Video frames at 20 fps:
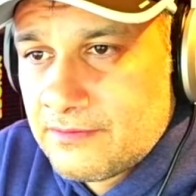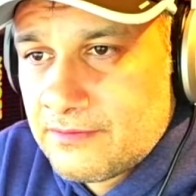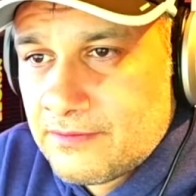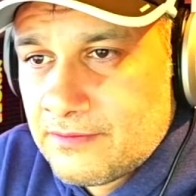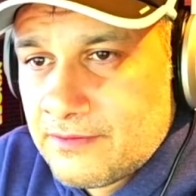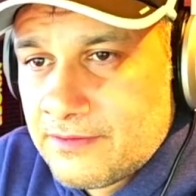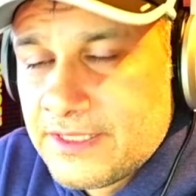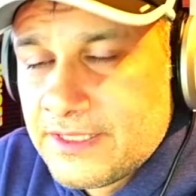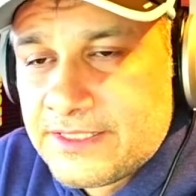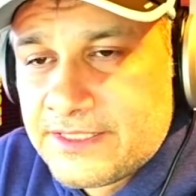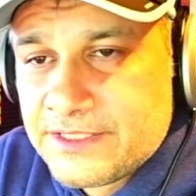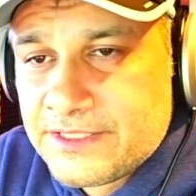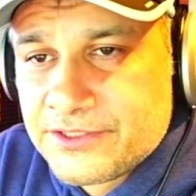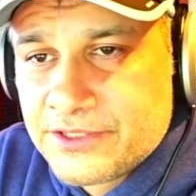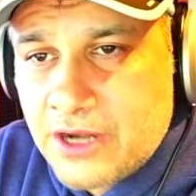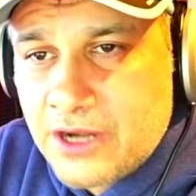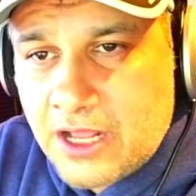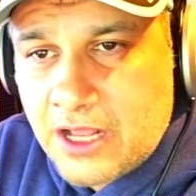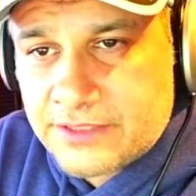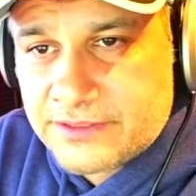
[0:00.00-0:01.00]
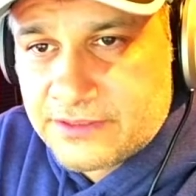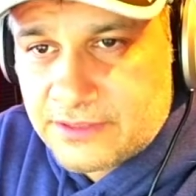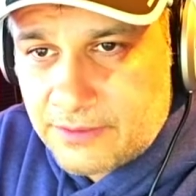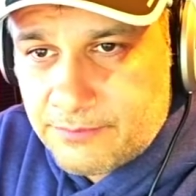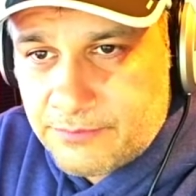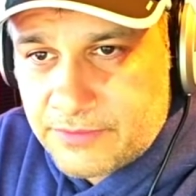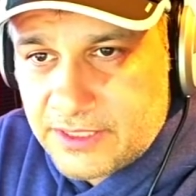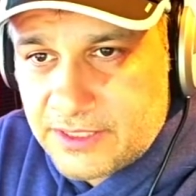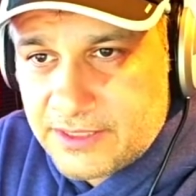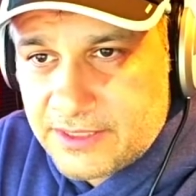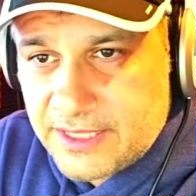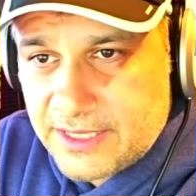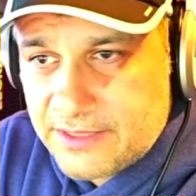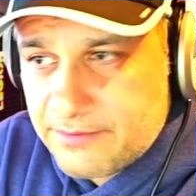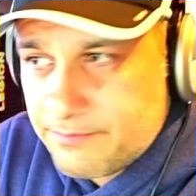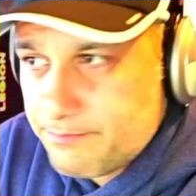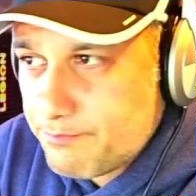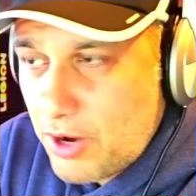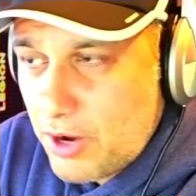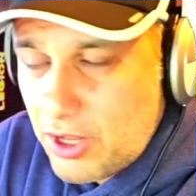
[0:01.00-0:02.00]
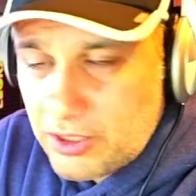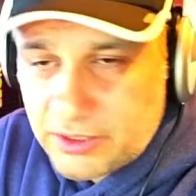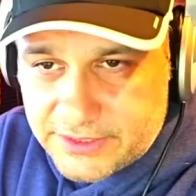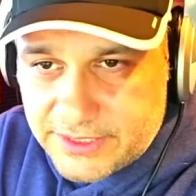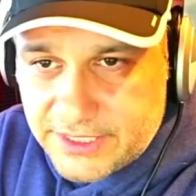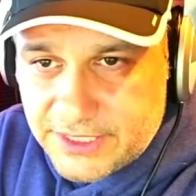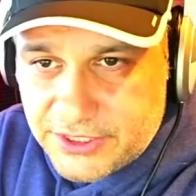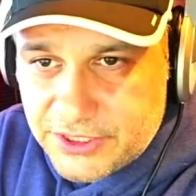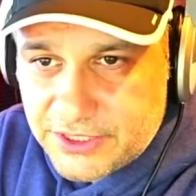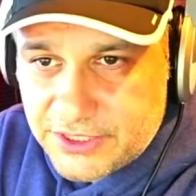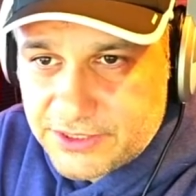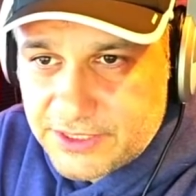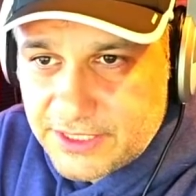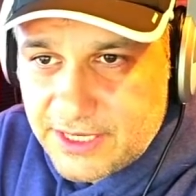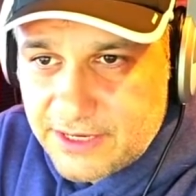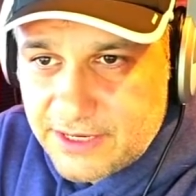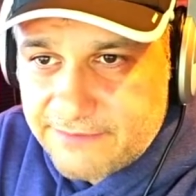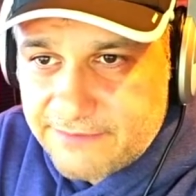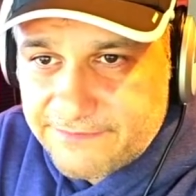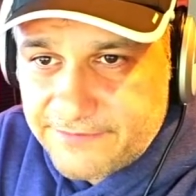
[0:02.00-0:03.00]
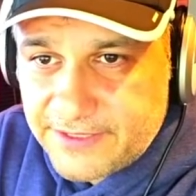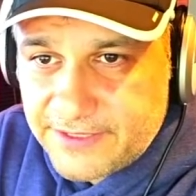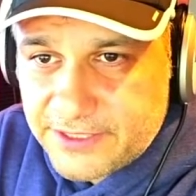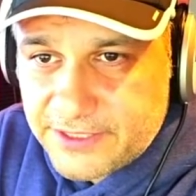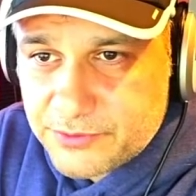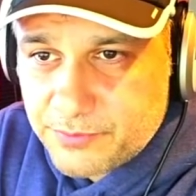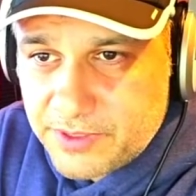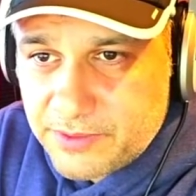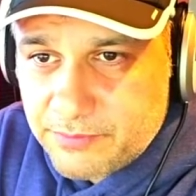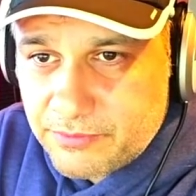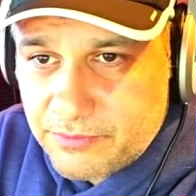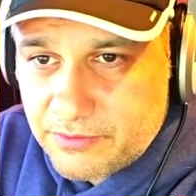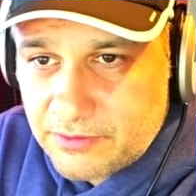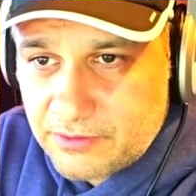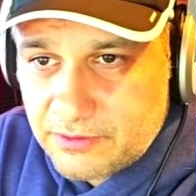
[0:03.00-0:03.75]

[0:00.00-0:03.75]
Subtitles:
This is not something that politicians are going to fix, people.